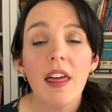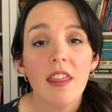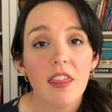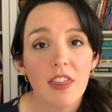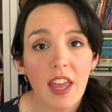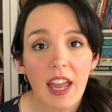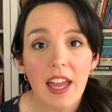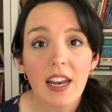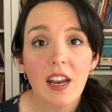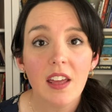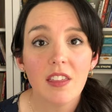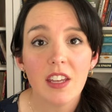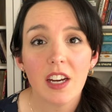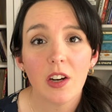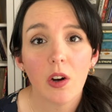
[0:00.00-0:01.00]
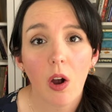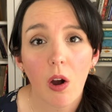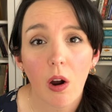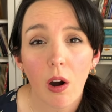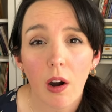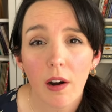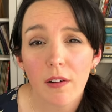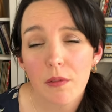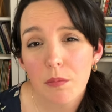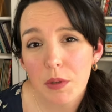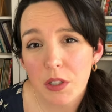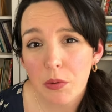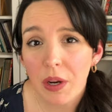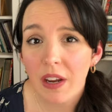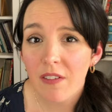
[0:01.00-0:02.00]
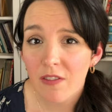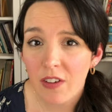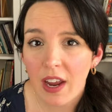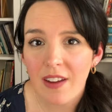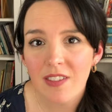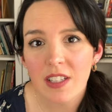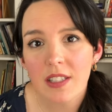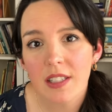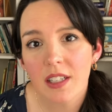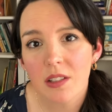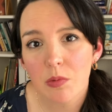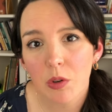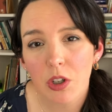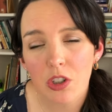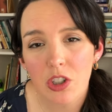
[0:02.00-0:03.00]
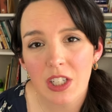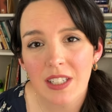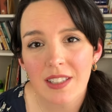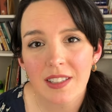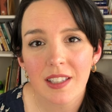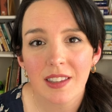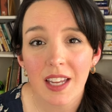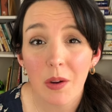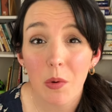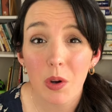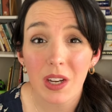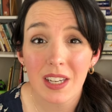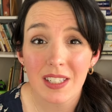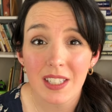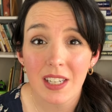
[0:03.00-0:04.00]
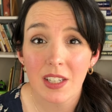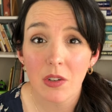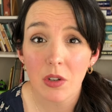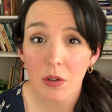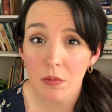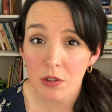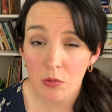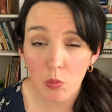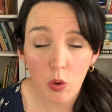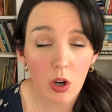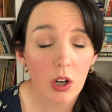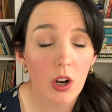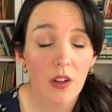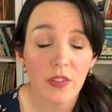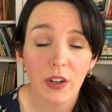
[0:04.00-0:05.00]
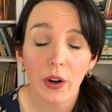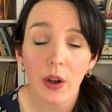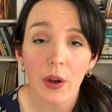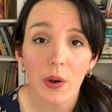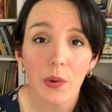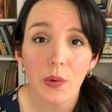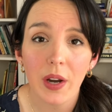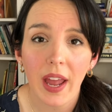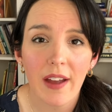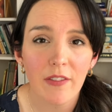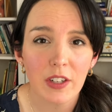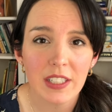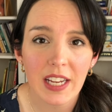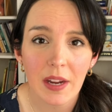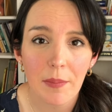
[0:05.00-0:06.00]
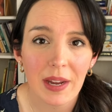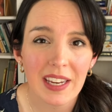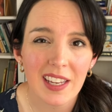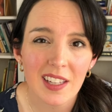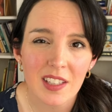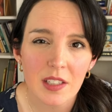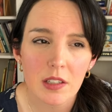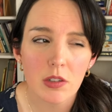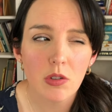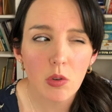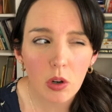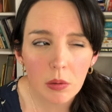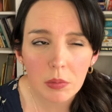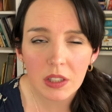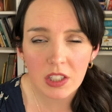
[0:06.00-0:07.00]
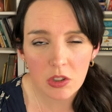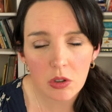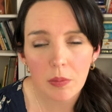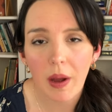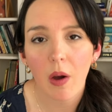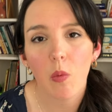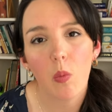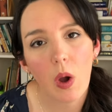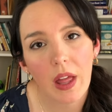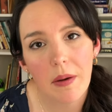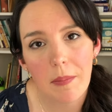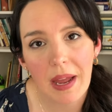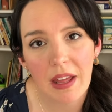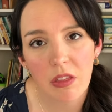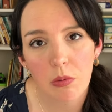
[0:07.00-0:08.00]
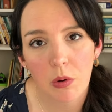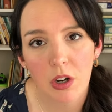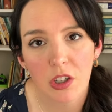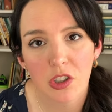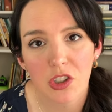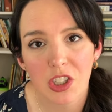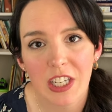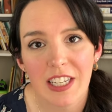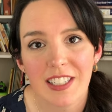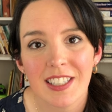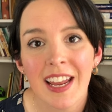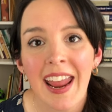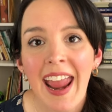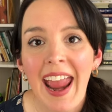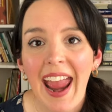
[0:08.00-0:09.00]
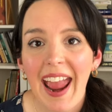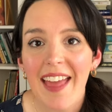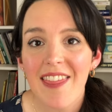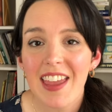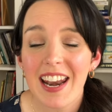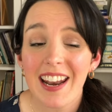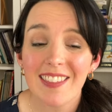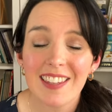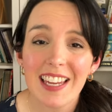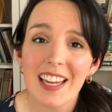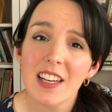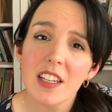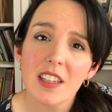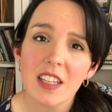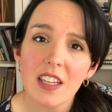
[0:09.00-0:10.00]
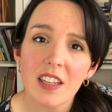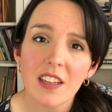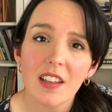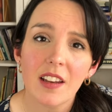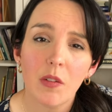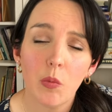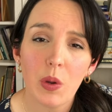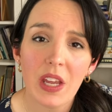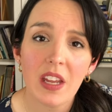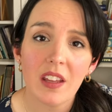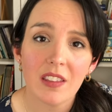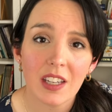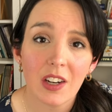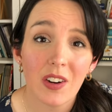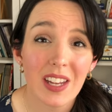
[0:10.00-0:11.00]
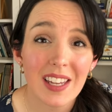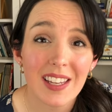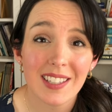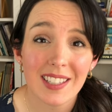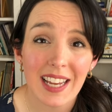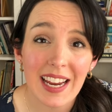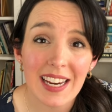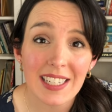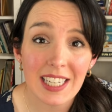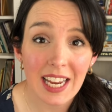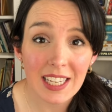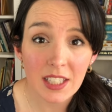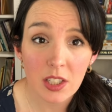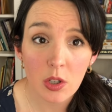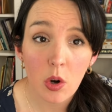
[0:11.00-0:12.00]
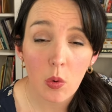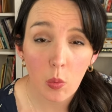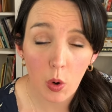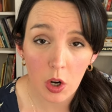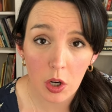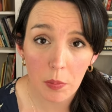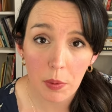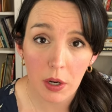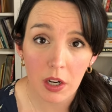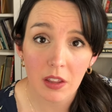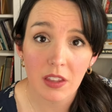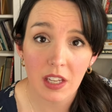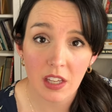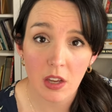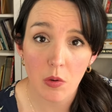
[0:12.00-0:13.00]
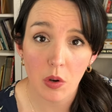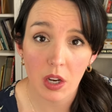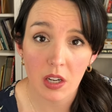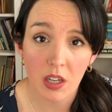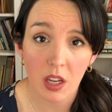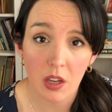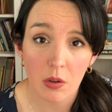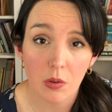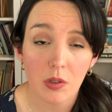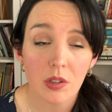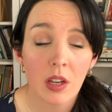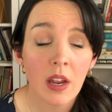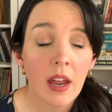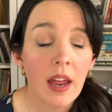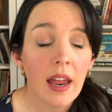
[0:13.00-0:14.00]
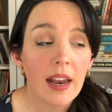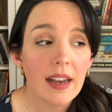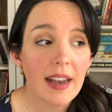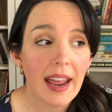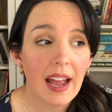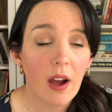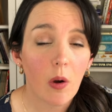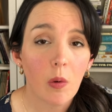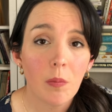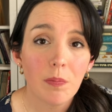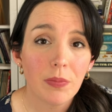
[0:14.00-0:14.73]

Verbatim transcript: Then there are between five and six worksheets that they will continue to work on their own. Every day, my kids normally do about one math worksheet. And then at the end of the week, there is a test workbook that you can use. Now,